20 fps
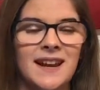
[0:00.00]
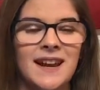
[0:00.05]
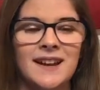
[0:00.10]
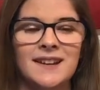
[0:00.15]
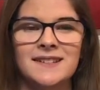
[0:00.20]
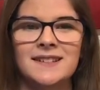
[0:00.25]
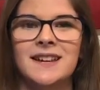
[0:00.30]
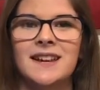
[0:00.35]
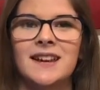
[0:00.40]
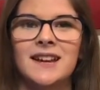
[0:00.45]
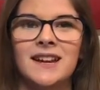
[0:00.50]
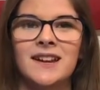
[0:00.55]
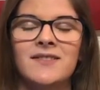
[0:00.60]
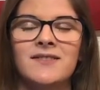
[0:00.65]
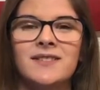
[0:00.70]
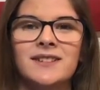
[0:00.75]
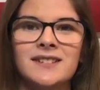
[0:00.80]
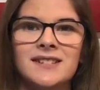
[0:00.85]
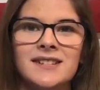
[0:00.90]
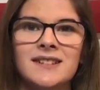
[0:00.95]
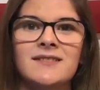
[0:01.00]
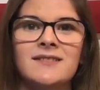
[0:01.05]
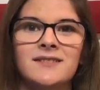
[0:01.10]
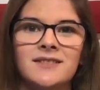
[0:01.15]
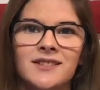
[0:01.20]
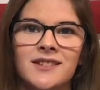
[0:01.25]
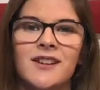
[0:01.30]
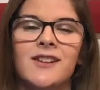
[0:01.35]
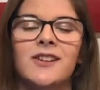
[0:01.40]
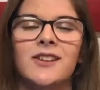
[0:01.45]
had to get every single
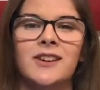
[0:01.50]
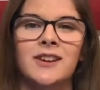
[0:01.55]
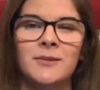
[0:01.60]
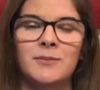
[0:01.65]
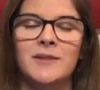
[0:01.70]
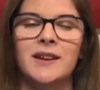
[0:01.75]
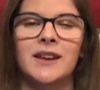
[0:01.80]
Sonic game